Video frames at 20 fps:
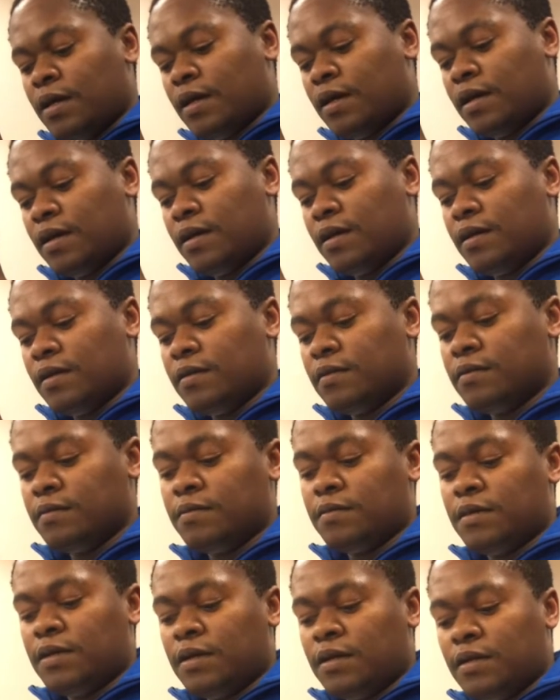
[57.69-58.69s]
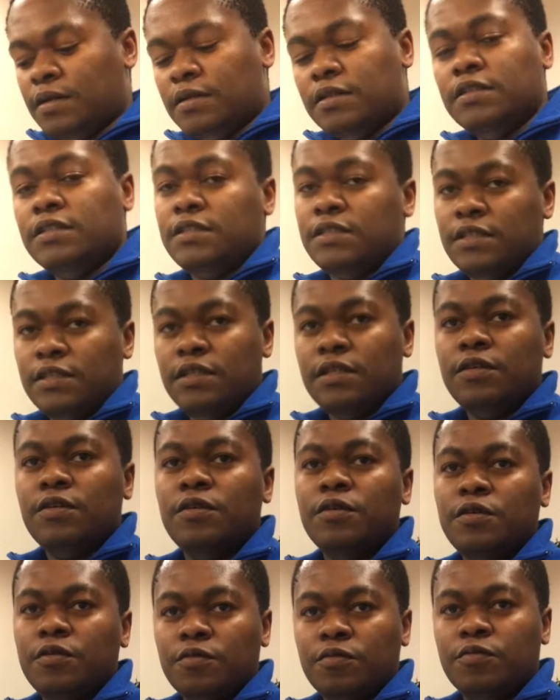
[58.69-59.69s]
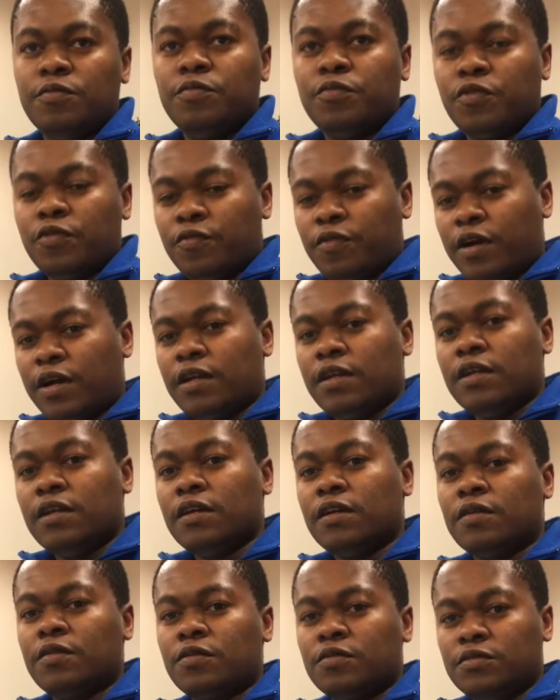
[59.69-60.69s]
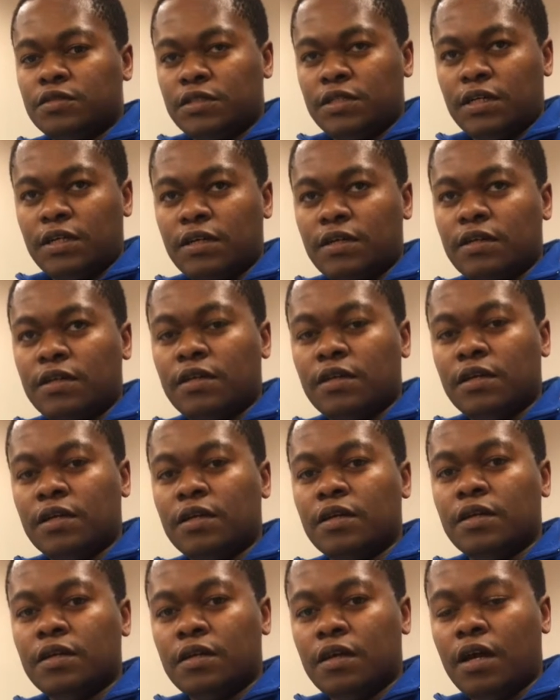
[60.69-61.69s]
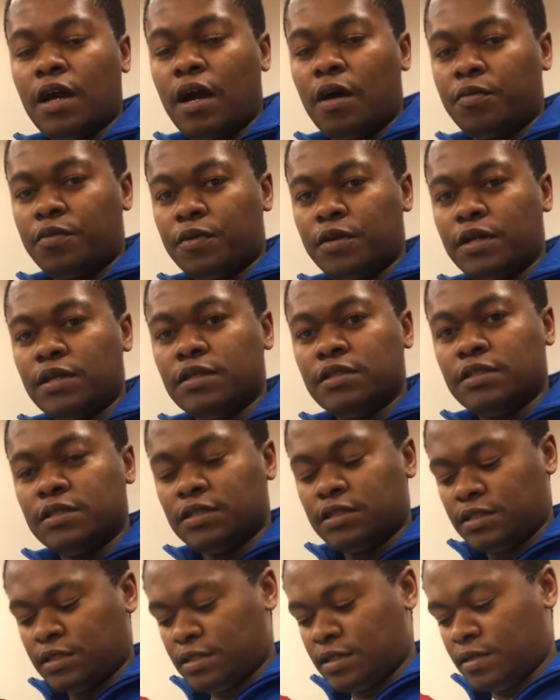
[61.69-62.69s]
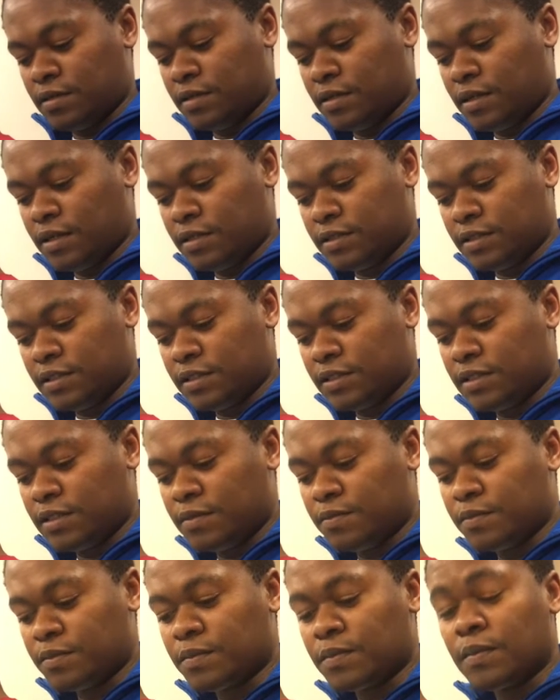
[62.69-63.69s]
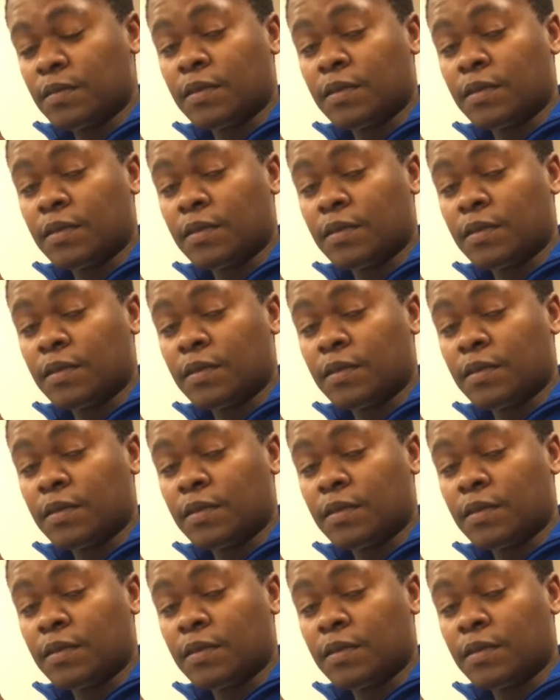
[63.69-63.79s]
and the CD provided contained the operating system,